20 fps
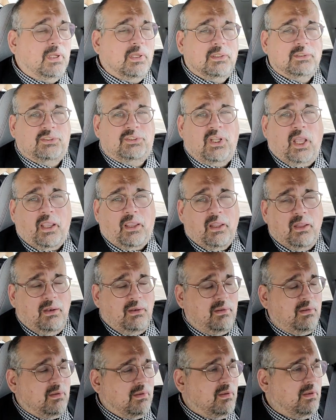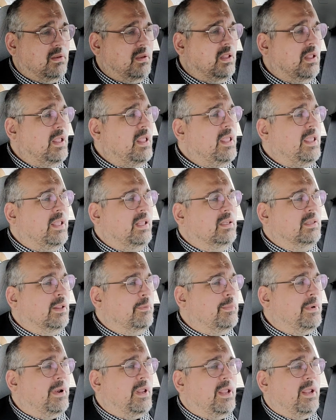Second,
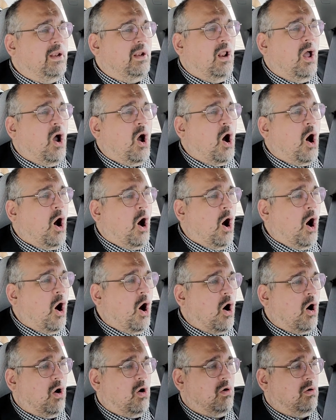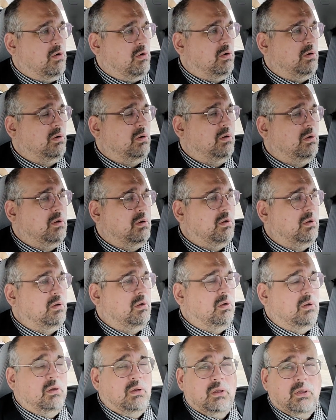eliminate all
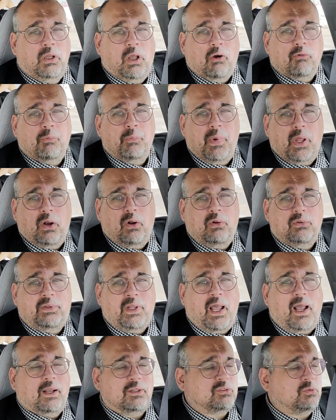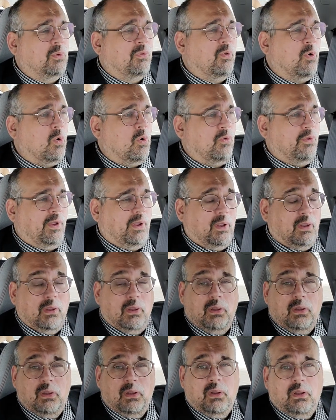governmental tax
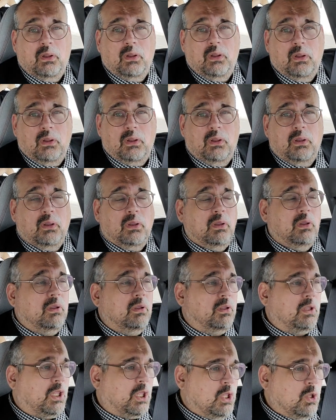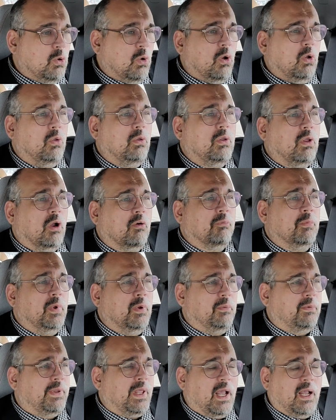withholding. You owe the
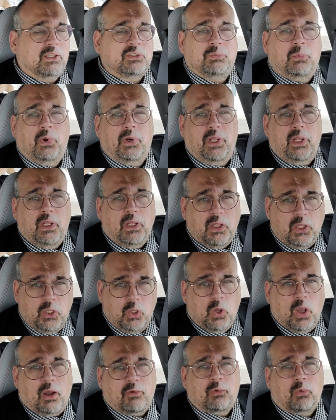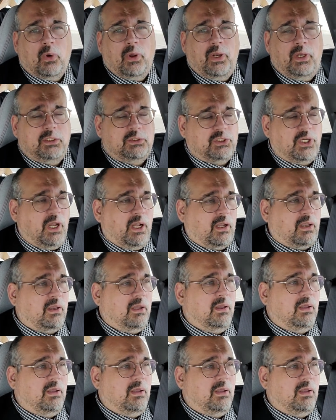government tax money, you have to write a check.